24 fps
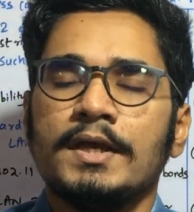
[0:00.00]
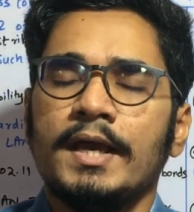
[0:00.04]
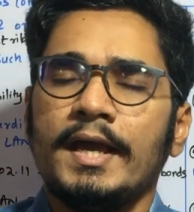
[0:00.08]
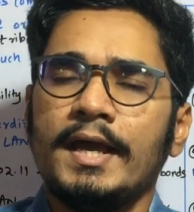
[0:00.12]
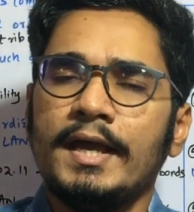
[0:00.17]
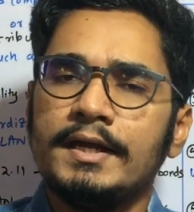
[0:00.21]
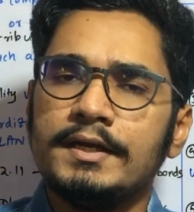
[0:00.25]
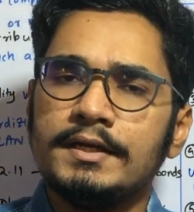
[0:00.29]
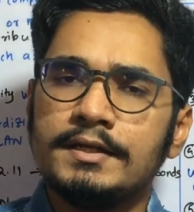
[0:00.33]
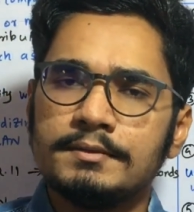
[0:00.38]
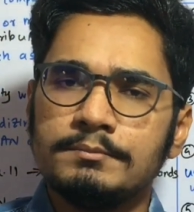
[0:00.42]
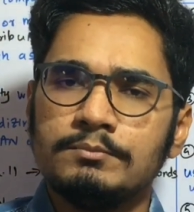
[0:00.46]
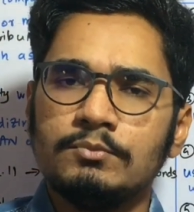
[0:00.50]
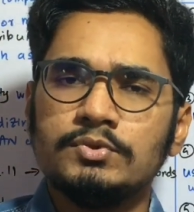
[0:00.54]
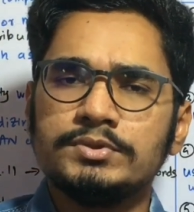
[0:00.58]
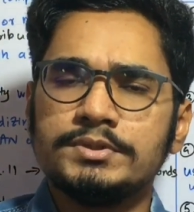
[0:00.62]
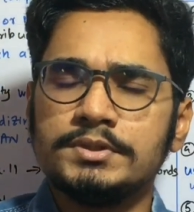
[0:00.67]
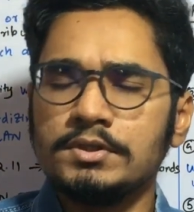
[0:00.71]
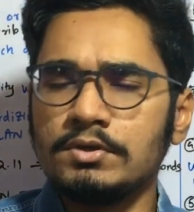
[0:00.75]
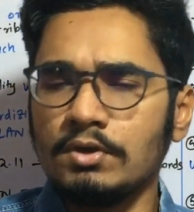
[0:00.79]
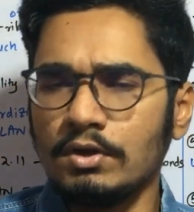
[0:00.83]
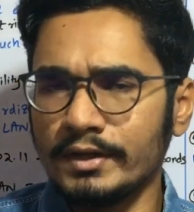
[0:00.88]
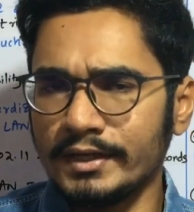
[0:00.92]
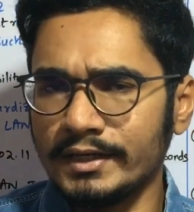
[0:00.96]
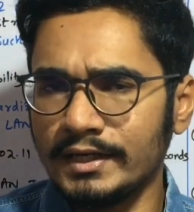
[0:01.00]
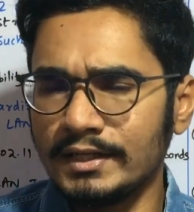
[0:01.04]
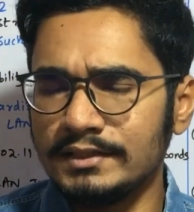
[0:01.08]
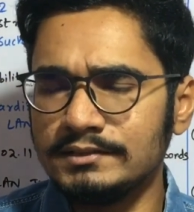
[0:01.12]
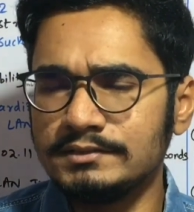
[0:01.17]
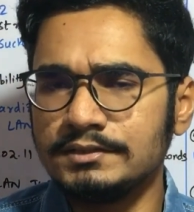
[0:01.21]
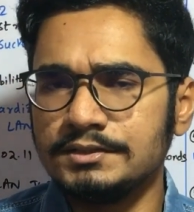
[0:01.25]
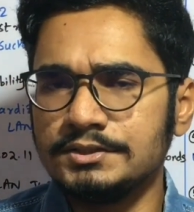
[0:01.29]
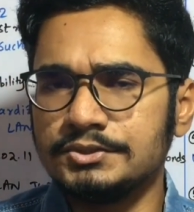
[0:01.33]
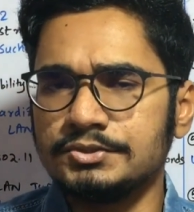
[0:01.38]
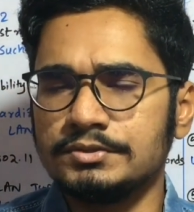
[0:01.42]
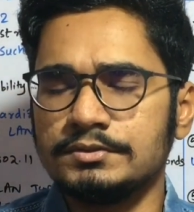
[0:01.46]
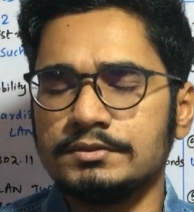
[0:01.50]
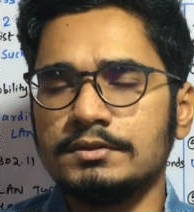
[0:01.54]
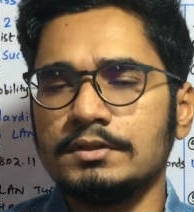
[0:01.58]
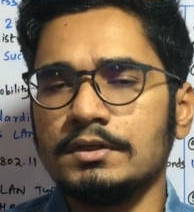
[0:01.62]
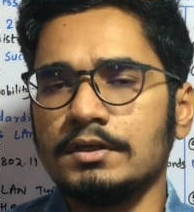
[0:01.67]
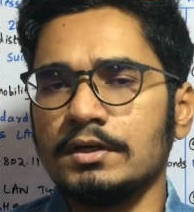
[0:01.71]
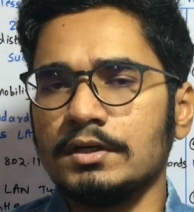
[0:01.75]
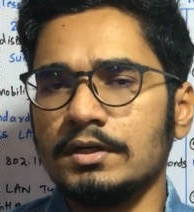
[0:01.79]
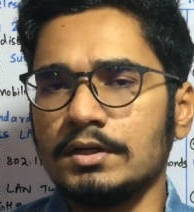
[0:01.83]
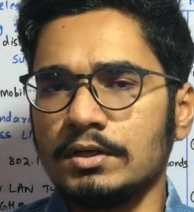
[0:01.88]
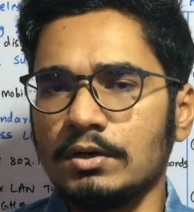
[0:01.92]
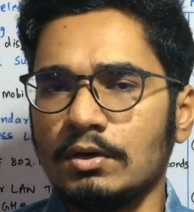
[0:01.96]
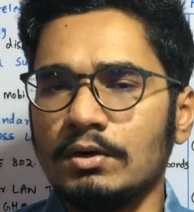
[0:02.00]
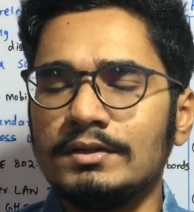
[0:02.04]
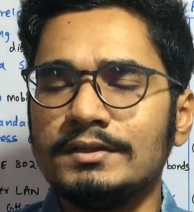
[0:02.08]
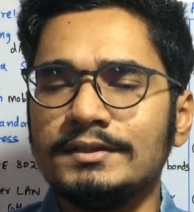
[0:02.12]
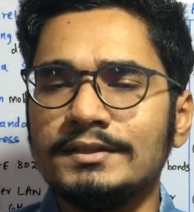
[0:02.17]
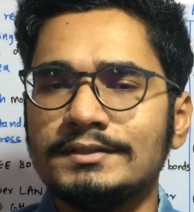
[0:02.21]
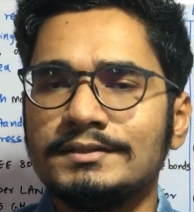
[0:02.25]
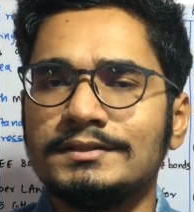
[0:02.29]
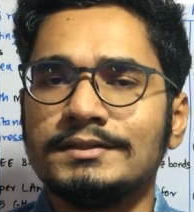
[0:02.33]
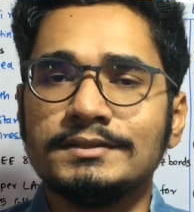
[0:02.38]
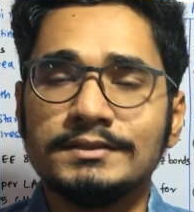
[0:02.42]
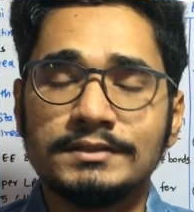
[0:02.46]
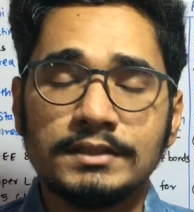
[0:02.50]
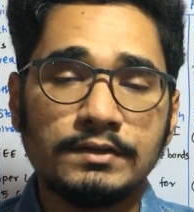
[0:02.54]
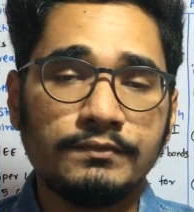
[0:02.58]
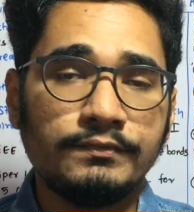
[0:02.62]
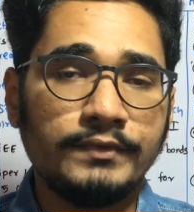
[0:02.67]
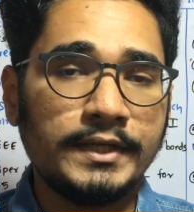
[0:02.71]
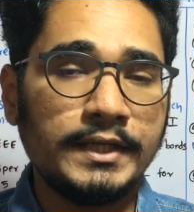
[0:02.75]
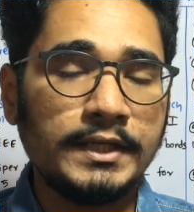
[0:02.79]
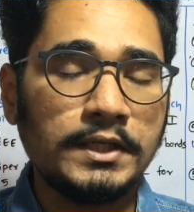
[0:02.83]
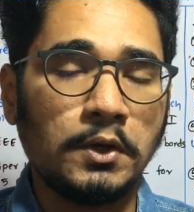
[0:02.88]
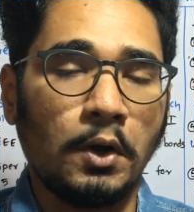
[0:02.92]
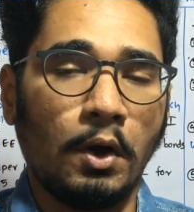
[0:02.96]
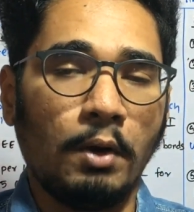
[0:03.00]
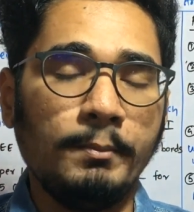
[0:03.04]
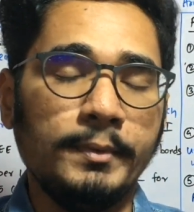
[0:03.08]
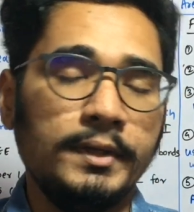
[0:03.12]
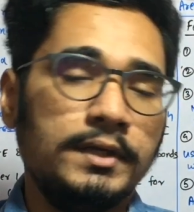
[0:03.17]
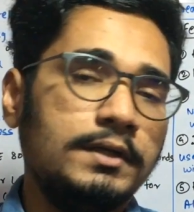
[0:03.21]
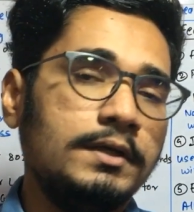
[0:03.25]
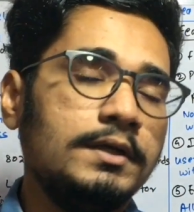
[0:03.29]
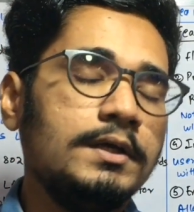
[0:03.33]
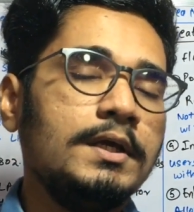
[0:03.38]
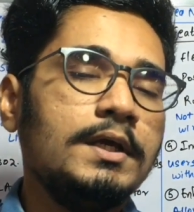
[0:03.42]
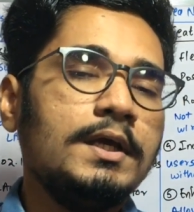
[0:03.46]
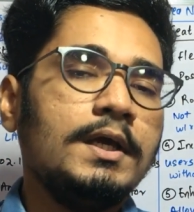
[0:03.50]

and most in organization all these things are very common.